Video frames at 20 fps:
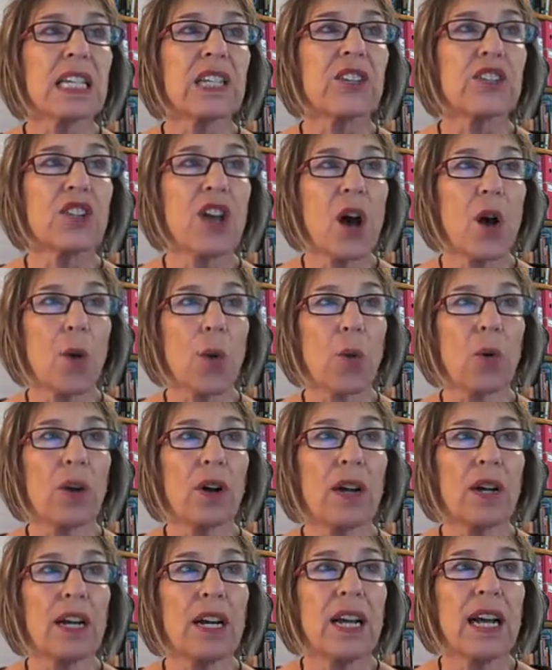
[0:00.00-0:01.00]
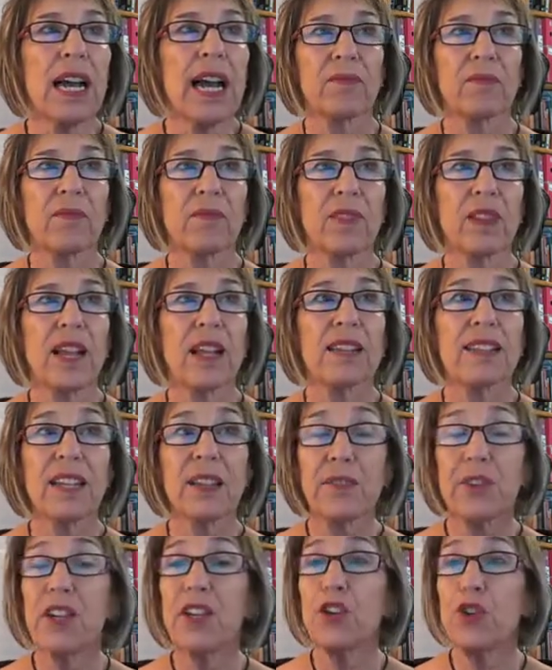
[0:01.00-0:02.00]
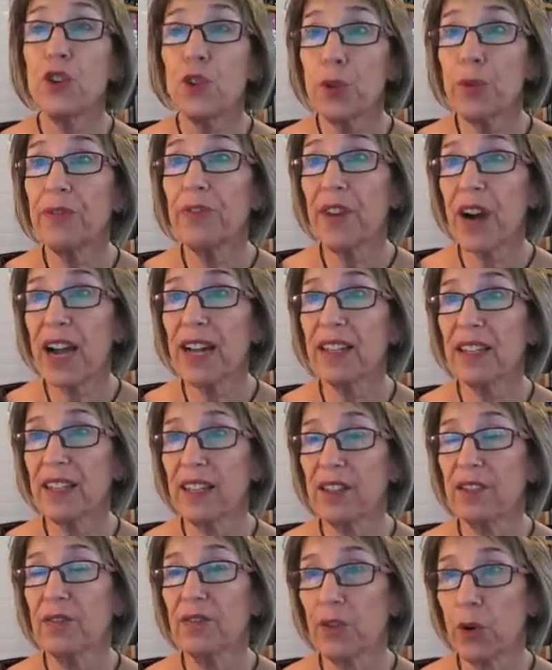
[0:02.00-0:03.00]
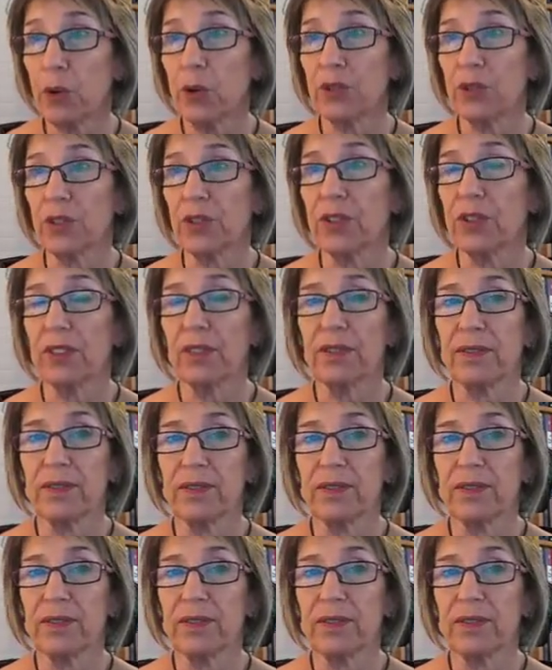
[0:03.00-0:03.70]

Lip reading: So, saving a new file in the folder.